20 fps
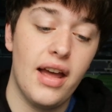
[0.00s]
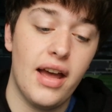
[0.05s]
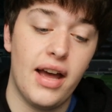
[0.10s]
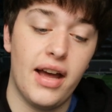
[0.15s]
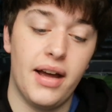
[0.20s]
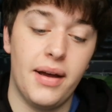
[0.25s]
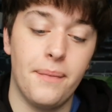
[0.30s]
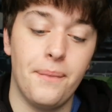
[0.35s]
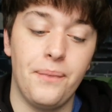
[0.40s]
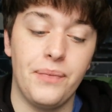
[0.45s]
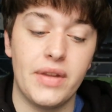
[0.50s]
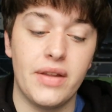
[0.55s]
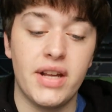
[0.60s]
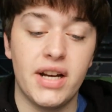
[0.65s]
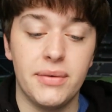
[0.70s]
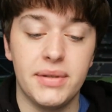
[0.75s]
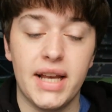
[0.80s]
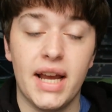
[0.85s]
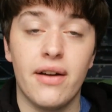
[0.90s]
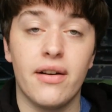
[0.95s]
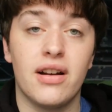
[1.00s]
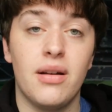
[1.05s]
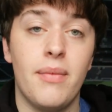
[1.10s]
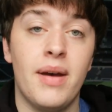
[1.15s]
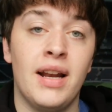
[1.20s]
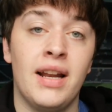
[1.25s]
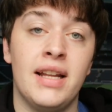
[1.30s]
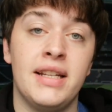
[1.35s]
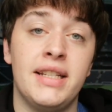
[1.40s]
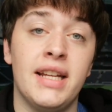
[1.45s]
Um, and then it was Eric
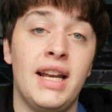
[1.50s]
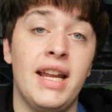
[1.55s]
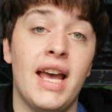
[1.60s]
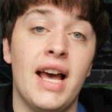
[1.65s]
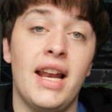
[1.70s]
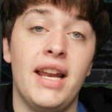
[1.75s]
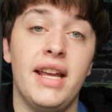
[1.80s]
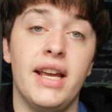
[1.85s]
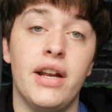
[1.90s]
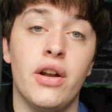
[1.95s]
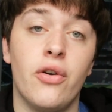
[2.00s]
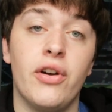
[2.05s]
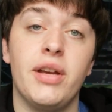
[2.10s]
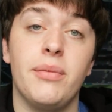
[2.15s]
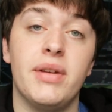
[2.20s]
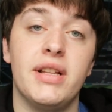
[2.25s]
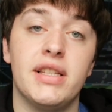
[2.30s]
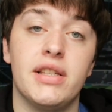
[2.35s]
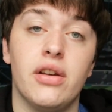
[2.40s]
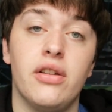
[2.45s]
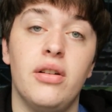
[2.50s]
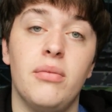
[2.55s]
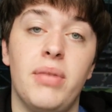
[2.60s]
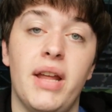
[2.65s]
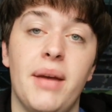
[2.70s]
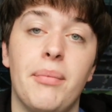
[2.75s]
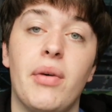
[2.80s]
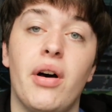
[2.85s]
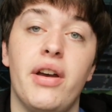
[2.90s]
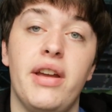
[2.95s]
Lamela, Dele Alli, and Heung-Min Son
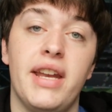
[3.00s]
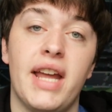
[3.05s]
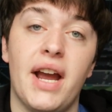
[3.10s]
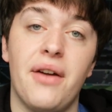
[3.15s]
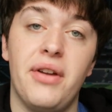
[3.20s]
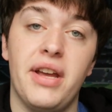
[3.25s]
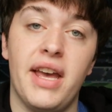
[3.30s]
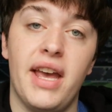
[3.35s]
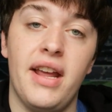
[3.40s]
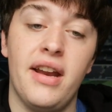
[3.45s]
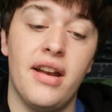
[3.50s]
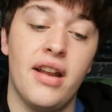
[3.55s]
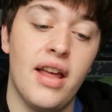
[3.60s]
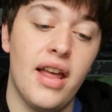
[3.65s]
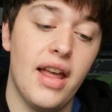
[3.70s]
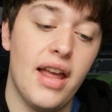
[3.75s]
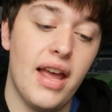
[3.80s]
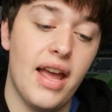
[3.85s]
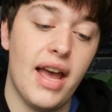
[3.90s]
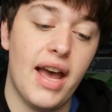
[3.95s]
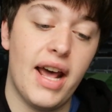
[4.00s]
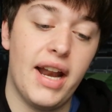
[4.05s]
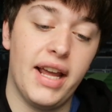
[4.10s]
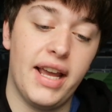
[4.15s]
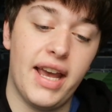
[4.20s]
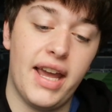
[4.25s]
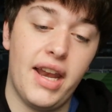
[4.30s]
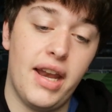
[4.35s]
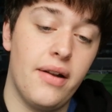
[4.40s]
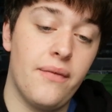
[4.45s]
playing behind Harry Kane. And
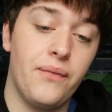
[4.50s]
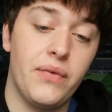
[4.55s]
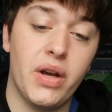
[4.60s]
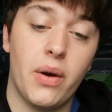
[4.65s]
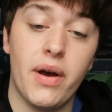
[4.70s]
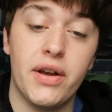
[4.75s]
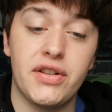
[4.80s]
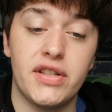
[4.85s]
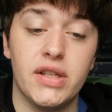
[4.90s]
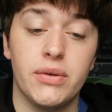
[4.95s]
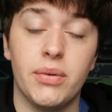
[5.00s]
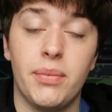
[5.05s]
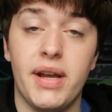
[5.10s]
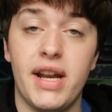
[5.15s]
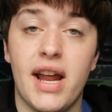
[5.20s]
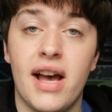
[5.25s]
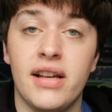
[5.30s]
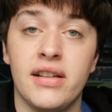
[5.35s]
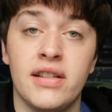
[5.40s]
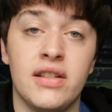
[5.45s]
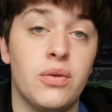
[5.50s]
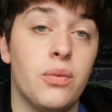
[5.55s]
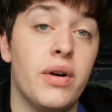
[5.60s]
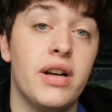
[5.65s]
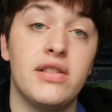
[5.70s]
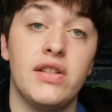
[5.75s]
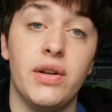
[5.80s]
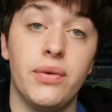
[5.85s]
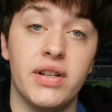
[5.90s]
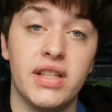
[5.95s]
again, the questions were being asked:
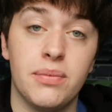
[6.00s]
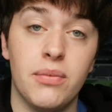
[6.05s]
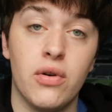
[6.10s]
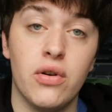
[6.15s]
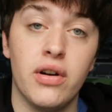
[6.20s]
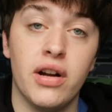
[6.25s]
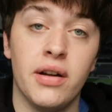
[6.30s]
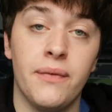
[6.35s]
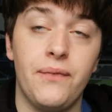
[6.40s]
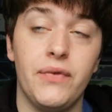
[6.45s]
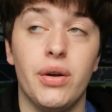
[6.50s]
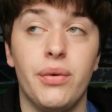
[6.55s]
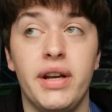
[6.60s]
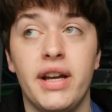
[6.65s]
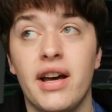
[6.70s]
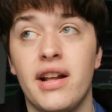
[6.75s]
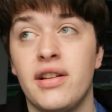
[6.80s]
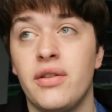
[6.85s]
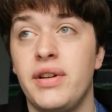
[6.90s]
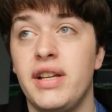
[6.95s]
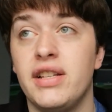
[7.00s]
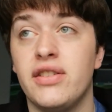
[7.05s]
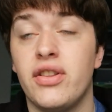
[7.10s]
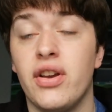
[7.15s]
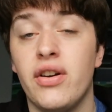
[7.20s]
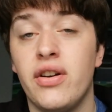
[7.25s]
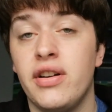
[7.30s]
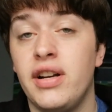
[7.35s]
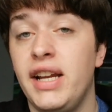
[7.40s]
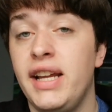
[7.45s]
Where's Lucas Moura? You know, he got only his
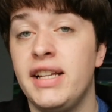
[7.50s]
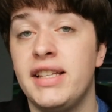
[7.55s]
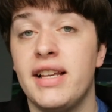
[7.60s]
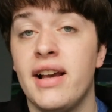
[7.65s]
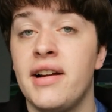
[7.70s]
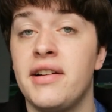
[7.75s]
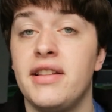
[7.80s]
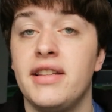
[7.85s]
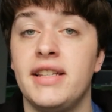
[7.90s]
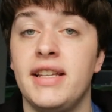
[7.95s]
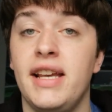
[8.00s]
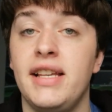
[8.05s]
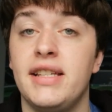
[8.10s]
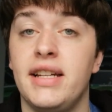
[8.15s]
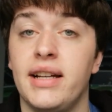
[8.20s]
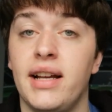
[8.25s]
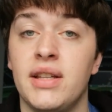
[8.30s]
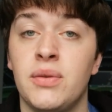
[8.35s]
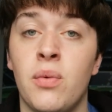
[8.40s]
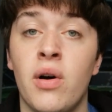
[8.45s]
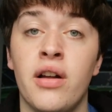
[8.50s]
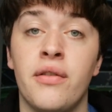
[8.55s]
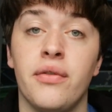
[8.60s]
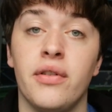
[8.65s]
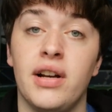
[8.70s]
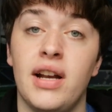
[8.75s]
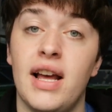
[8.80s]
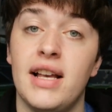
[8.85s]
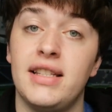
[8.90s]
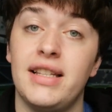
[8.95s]
third league start of the season against
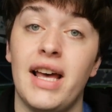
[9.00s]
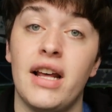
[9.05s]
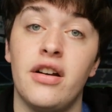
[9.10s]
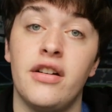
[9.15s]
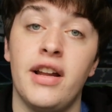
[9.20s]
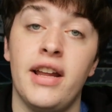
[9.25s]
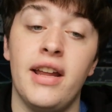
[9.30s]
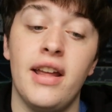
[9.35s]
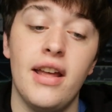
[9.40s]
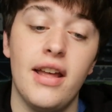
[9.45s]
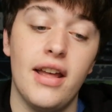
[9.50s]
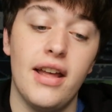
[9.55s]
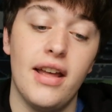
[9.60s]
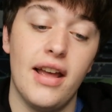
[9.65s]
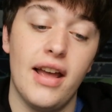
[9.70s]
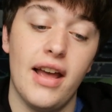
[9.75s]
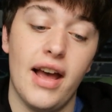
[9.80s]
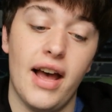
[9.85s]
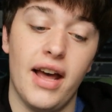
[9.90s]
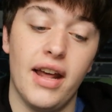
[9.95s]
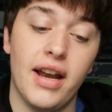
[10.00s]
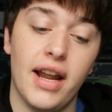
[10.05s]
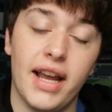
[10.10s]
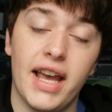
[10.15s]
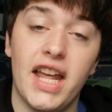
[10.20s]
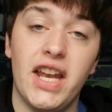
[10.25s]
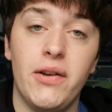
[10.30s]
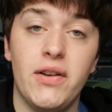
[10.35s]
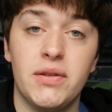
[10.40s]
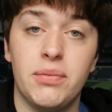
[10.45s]
Watford last Saturday, and
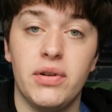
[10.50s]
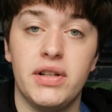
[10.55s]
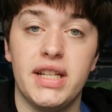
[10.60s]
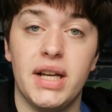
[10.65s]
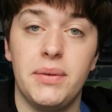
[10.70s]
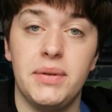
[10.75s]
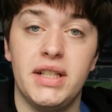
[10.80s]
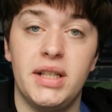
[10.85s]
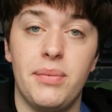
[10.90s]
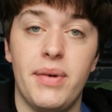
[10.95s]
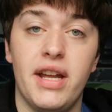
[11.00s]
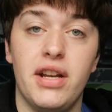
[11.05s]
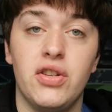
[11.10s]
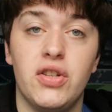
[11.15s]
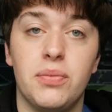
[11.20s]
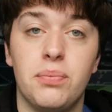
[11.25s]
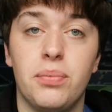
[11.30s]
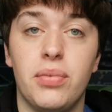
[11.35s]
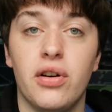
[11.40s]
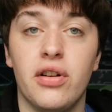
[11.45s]
again he was put down to the bench.